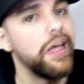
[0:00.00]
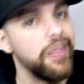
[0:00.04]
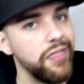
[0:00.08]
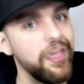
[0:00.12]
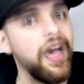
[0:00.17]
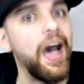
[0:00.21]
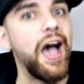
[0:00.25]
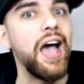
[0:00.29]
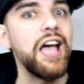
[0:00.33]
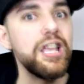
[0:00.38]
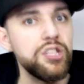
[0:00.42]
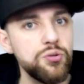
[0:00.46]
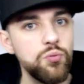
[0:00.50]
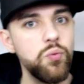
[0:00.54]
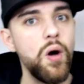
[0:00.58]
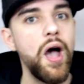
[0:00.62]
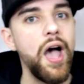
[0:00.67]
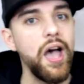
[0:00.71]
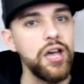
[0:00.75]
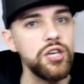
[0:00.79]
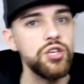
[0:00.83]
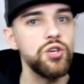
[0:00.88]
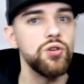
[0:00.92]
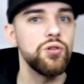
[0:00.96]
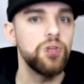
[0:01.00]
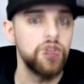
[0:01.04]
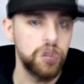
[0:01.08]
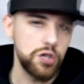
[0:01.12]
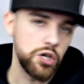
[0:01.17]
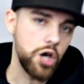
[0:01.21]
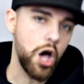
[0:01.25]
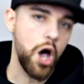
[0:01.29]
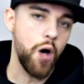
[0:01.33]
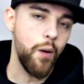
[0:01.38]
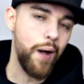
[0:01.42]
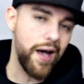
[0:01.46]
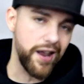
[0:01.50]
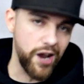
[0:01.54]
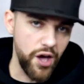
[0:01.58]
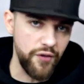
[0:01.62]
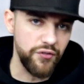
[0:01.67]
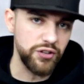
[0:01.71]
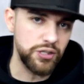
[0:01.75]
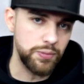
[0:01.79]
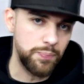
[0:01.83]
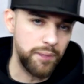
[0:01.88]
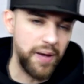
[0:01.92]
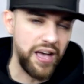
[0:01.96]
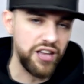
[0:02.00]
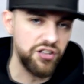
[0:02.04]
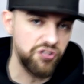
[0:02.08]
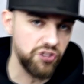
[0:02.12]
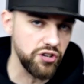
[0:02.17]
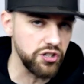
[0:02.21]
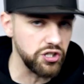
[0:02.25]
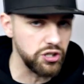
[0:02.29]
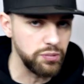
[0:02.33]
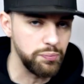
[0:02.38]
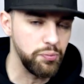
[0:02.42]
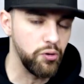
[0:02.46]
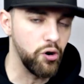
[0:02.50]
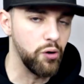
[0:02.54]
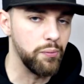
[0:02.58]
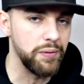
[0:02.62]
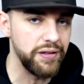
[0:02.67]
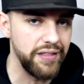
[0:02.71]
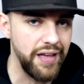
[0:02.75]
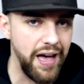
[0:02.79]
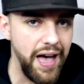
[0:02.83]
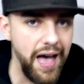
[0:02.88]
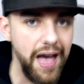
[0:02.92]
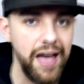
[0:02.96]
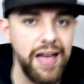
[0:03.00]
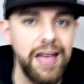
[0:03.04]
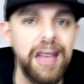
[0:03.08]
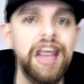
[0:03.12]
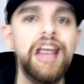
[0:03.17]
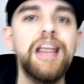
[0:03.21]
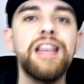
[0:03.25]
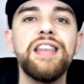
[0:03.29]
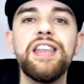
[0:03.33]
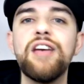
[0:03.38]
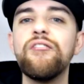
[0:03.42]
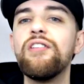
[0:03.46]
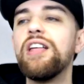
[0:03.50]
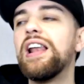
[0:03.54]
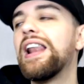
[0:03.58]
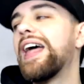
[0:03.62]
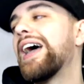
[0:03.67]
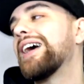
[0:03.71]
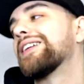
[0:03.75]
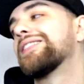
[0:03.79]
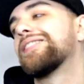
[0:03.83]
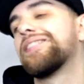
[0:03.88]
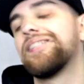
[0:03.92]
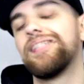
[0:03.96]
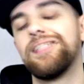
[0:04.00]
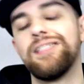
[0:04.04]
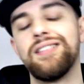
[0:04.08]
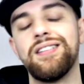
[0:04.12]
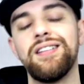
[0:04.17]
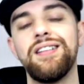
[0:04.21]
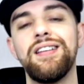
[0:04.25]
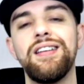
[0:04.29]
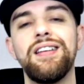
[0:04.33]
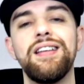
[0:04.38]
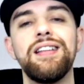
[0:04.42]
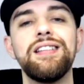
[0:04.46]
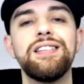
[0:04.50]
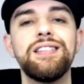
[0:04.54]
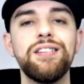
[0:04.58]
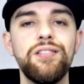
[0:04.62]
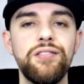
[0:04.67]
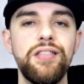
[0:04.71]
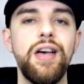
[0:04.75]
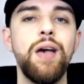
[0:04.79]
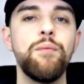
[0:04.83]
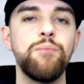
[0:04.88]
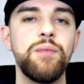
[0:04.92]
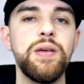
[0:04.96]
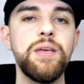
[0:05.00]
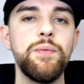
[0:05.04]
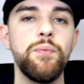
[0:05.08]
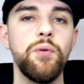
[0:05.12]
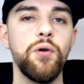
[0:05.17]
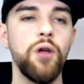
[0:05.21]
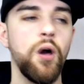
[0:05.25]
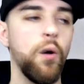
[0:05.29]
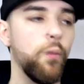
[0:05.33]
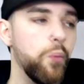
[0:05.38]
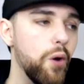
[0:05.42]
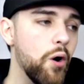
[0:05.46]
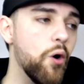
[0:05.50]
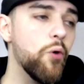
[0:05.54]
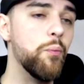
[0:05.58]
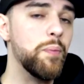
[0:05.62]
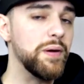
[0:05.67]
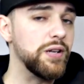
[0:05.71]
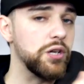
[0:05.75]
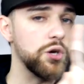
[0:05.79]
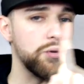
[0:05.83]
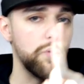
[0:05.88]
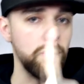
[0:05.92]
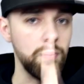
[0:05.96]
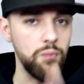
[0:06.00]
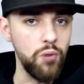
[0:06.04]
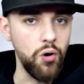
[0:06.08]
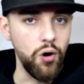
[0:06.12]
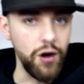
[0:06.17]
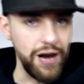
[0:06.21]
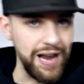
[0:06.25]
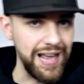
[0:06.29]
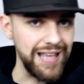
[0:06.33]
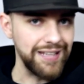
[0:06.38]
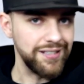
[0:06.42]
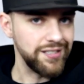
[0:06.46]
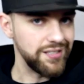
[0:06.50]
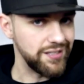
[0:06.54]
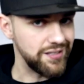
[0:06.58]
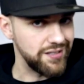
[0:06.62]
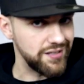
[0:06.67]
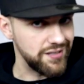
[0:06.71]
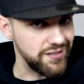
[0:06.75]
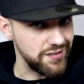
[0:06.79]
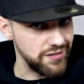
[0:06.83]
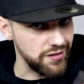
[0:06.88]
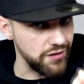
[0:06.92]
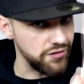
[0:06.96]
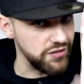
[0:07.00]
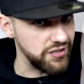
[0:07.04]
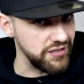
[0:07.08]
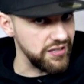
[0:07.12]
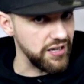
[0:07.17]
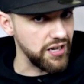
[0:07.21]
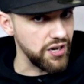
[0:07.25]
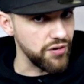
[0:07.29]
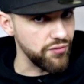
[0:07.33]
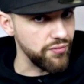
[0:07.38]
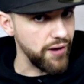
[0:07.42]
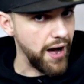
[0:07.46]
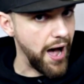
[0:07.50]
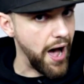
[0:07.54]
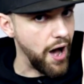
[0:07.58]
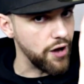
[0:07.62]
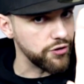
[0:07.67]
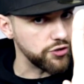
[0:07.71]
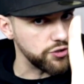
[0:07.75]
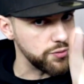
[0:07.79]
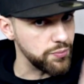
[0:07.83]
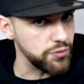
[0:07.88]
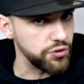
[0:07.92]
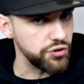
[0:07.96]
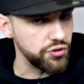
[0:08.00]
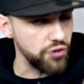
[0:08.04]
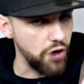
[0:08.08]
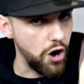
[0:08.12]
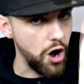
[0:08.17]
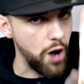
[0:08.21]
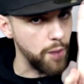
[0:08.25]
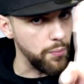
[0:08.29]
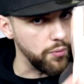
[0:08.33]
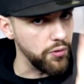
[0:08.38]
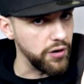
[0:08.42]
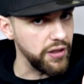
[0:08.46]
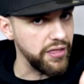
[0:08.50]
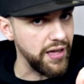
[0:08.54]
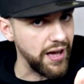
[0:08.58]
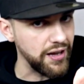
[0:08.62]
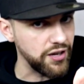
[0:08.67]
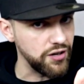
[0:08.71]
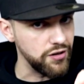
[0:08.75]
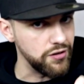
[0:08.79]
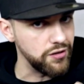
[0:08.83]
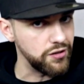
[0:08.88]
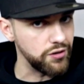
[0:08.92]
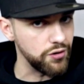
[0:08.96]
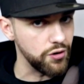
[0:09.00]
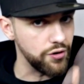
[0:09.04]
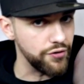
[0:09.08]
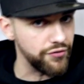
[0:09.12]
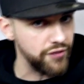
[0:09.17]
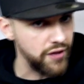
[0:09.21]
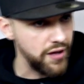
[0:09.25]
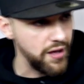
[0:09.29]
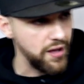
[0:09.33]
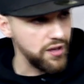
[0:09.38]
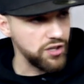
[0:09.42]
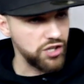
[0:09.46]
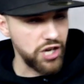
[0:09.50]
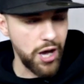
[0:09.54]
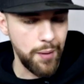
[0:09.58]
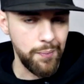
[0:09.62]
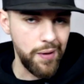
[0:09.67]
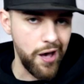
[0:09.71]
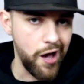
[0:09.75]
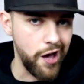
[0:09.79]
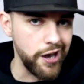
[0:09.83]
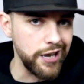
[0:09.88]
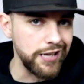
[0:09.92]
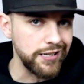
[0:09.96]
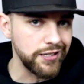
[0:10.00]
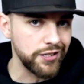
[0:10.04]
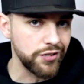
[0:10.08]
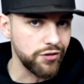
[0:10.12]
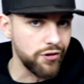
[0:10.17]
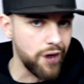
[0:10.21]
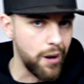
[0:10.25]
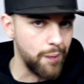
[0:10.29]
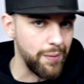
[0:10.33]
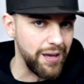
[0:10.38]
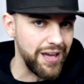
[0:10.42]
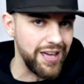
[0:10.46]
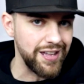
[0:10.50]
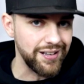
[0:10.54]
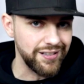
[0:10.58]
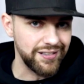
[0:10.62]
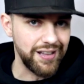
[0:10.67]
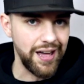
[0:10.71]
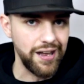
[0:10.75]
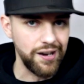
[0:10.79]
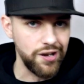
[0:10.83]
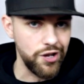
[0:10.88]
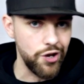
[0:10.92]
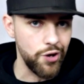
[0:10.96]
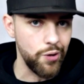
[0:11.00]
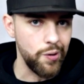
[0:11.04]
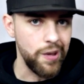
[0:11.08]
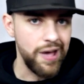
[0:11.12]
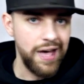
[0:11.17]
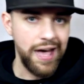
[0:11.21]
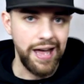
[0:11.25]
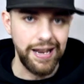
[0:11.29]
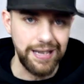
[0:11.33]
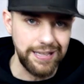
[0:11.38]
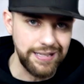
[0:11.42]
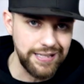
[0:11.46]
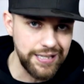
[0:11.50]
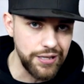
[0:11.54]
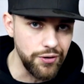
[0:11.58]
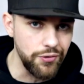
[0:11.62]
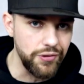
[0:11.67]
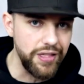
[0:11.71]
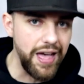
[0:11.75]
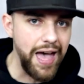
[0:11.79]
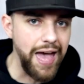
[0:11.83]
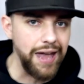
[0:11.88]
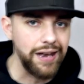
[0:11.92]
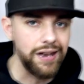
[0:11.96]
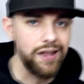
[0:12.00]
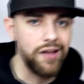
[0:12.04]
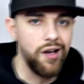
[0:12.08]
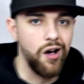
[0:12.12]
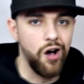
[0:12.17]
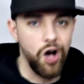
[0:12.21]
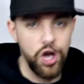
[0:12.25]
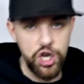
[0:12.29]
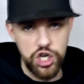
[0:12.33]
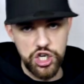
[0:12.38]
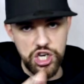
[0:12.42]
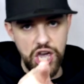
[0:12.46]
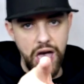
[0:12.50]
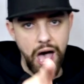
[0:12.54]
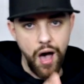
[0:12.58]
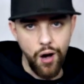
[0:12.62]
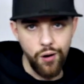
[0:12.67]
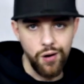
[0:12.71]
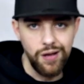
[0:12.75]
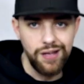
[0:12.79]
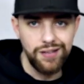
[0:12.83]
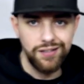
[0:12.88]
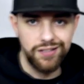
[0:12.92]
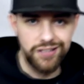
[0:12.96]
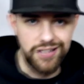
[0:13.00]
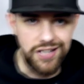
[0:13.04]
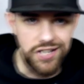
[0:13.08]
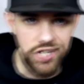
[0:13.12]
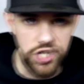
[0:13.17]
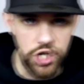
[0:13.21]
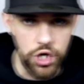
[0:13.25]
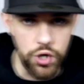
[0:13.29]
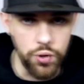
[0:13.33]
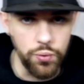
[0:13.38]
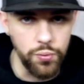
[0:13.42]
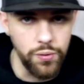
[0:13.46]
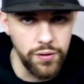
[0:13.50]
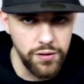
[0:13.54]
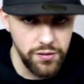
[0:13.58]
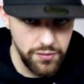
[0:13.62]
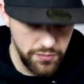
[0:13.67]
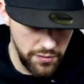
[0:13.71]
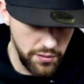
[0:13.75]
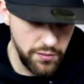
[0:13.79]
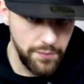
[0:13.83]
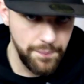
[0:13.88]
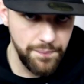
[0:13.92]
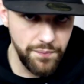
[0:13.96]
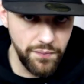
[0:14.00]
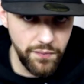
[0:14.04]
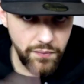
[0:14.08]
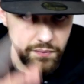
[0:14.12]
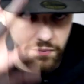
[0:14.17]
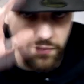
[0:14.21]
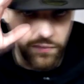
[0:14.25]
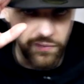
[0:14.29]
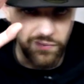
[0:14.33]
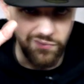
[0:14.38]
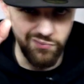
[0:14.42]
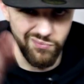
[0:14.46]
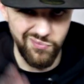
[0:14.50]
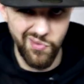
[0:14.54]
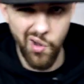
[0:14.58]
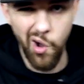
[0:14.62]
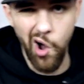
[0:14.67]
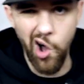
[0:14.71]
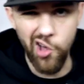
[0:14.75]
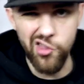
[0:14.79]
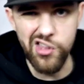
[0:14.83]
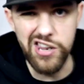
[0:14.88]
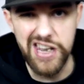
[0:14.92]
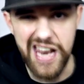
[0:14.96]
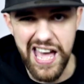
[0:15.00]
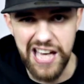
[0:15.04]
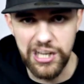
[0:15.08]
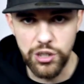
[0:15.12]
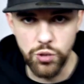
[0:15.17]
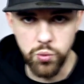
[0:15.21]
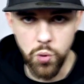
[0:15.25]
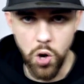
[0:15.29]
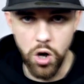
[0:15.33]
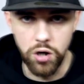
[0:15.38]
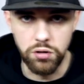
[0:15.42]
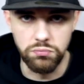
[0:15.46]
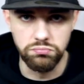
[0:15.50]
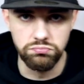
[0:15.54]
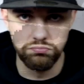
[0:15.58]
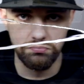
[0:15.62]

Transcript: that is where you can go. Head over to Patreon, support me there. Nevertheless, until then, people, I will be doing more lists, so stick around, subscribe, all of that good stuff. Check me out on Instagram at itsdanwho, and until then, I shall see you on the next one.